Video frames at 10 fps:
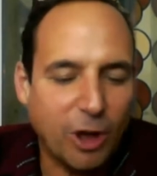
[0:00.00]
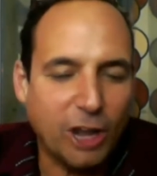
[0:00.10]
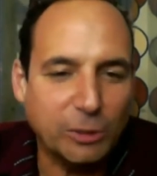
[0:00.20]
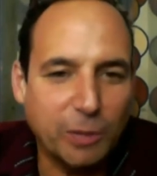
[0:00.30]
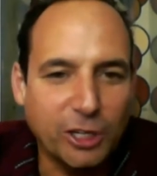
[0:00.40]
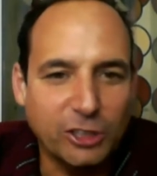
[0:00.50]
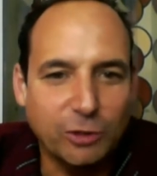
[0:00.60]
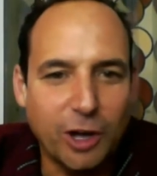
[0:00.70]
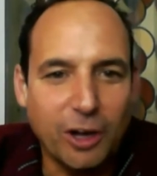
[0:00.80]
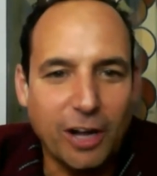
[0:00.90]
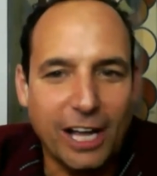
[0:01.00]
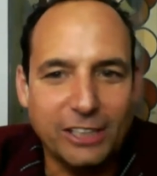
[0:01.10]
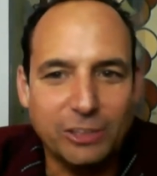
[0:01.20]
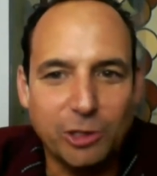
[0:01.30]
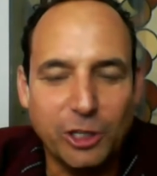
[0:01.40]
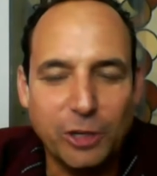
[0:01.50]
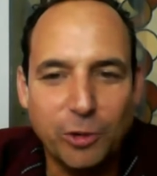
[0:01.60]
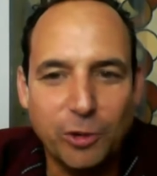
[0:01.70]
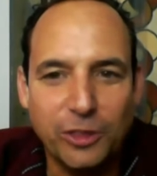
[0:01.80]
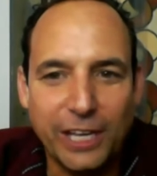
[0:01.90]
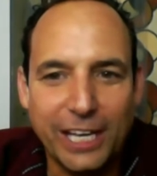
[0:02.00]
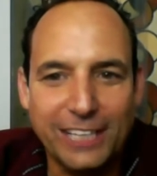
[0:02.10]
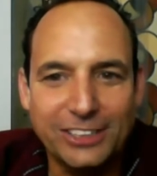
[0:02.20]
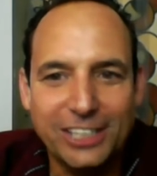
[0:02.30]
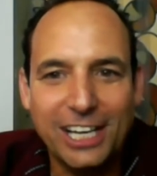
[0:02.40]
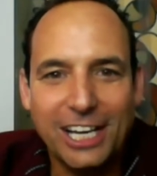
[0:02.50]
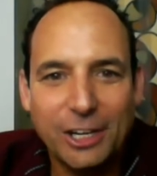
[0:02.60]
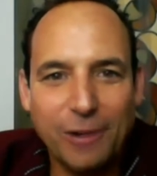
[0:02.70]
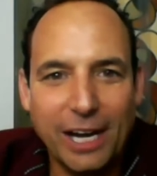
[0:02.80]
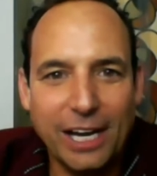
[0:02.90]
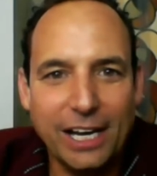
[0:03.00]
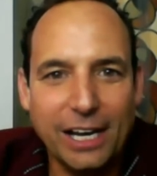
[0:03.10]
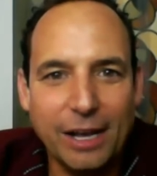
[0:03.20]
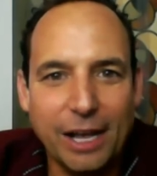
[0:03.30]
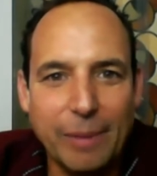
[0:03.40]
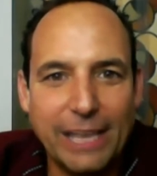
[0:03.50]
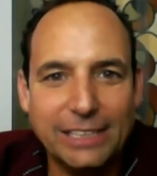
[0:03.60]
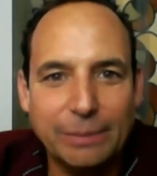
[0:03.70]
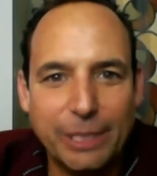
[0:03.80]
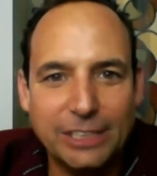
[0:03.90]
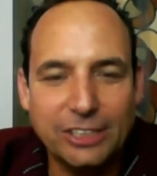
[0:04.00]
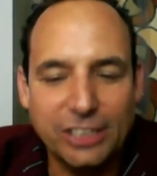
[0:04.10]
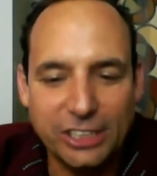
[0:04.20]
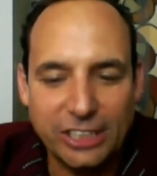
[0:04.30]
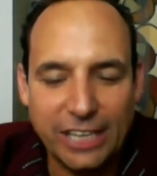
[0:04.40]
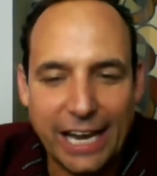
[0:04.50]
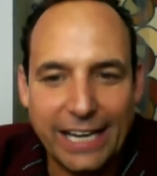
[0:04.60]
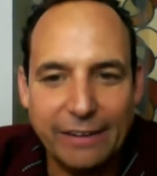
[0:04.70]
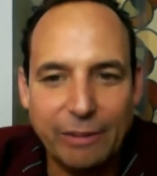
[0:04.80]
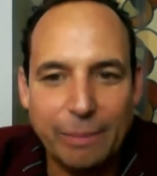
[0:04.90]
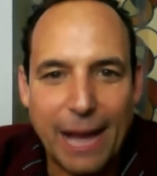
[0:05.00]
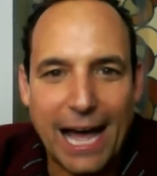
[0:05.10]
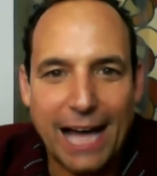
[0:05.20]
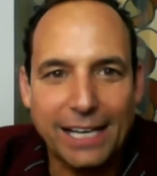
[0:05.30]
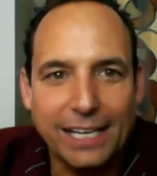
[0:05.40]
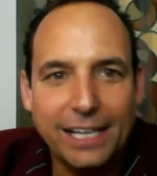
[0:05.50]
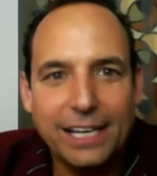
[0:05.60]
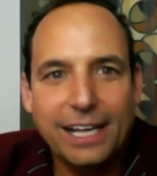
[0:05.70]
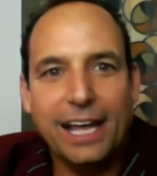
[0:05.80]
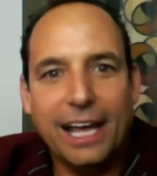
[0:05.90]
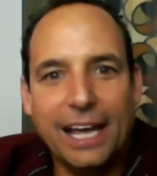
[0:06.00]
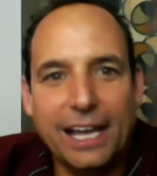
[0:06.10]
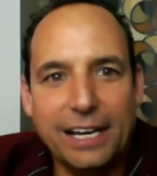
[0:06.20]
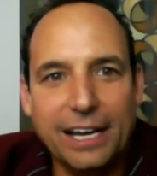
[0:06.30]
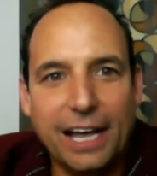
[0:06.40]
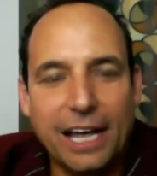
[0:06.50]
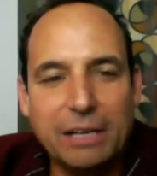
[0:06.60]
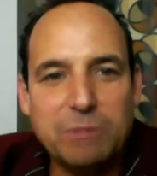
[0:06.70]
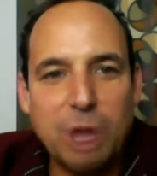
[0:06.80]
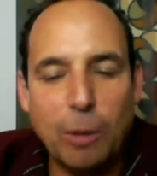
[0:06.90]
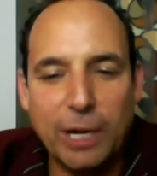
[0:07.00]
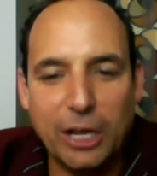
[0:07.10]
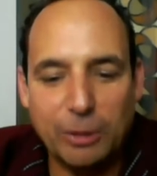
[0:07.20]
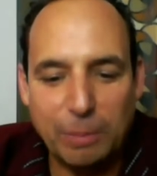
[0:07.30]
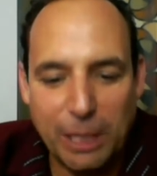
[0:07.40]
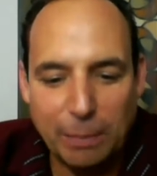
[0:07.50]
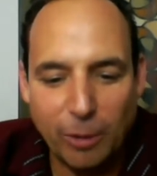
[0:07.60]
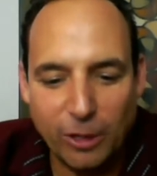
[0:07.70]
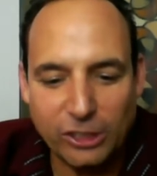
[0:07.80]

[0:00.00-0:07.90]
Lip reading: entrepreneurs doing all kinds of really cool things, creating amazing businesses and giving back and helping other people.